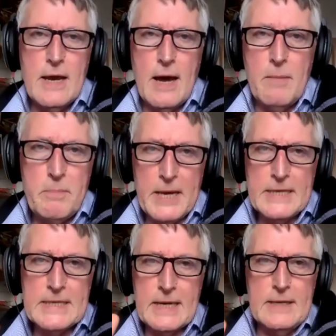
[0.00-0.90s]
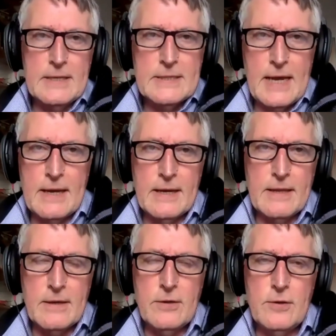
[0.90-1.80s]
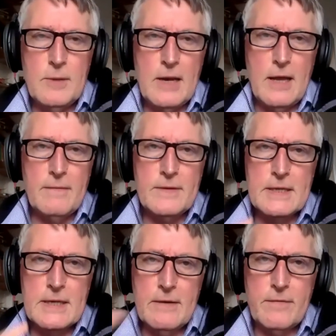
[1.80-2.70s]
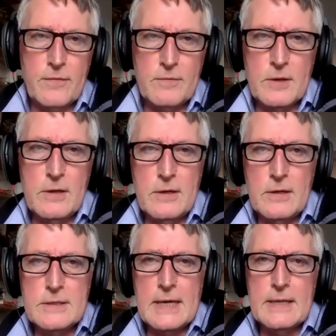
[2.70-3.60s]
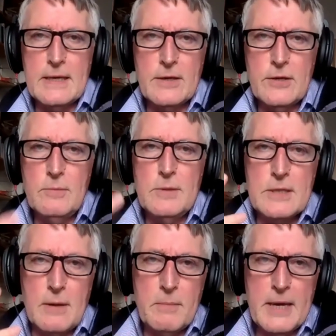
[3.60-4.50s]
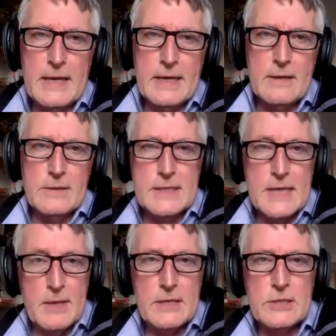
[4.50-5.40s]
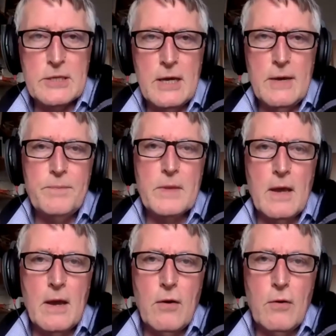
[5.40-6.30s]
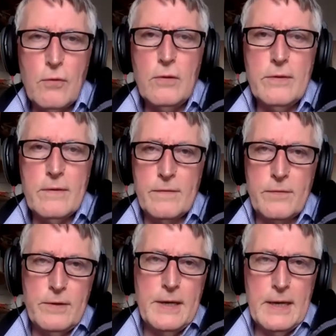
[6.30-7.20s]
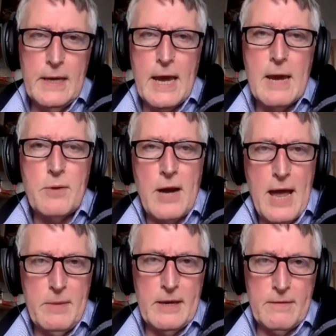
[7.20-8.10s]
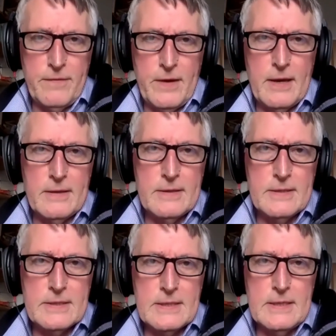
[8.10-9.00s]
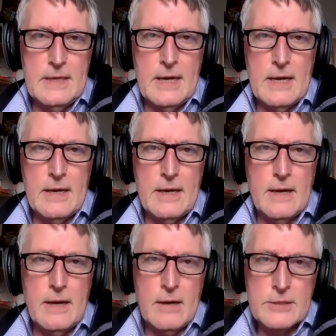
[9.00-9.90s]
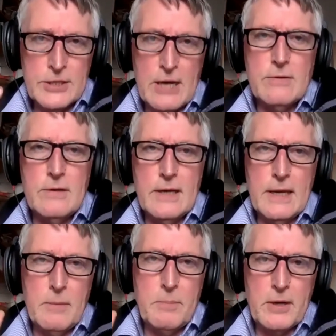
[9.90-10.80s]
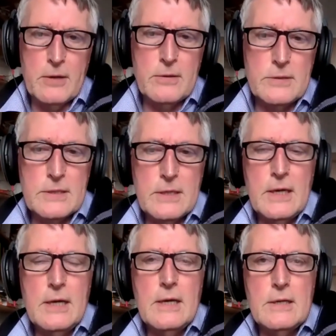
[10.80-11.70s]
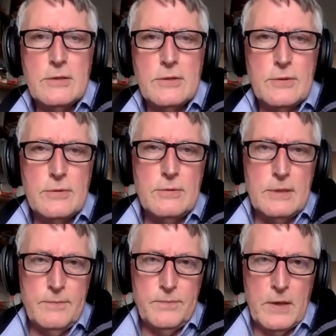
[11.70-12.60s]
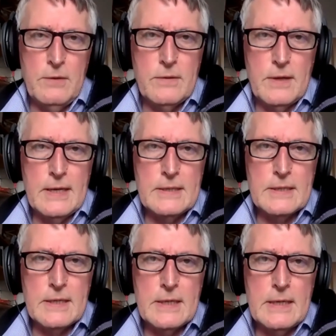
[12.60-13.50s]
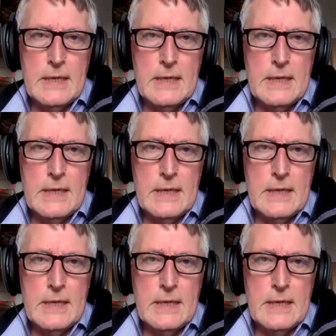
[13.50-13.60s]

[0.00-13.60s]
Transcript: a basic understanding that human life is a gift from God and that humans are made in God's image, all the three Abrahamic faiths are generally opposed to euthanasia.